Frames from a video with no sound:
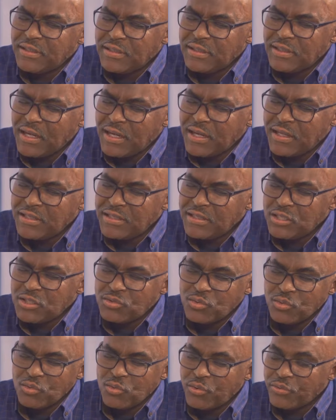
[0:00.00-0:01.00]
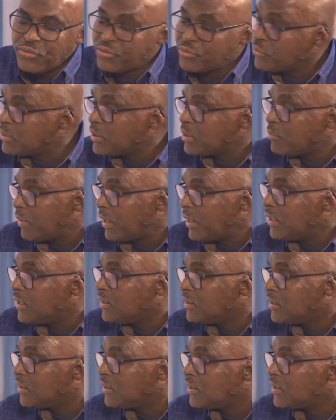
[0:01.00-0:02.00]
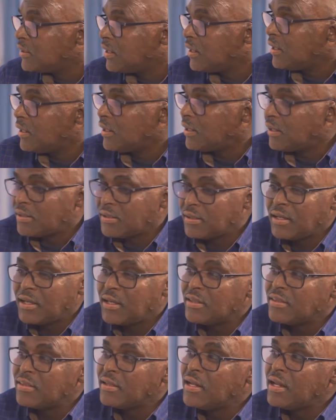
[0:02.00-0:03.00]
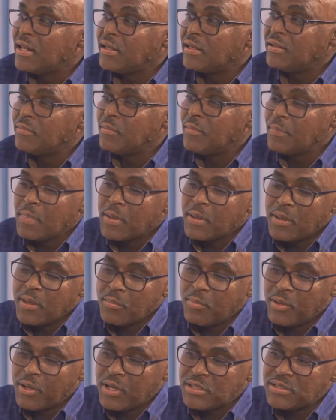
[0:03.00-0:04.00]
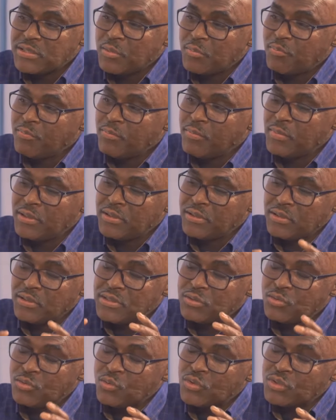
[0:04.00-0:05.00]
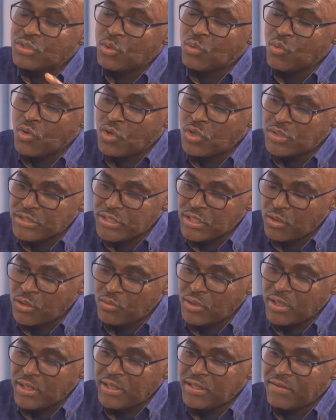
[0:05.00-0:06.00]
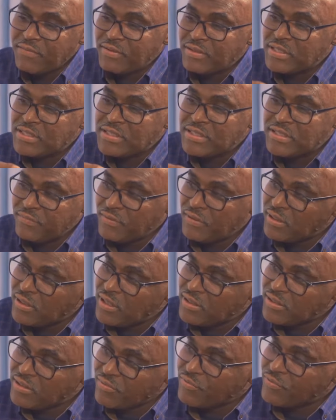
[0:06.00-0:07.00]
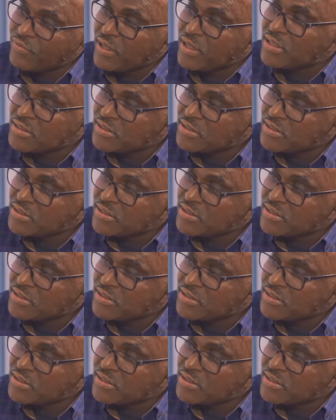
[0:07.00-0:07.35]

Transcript: thing I need to go through the pain, and then because it was a war zone, even the civilian, the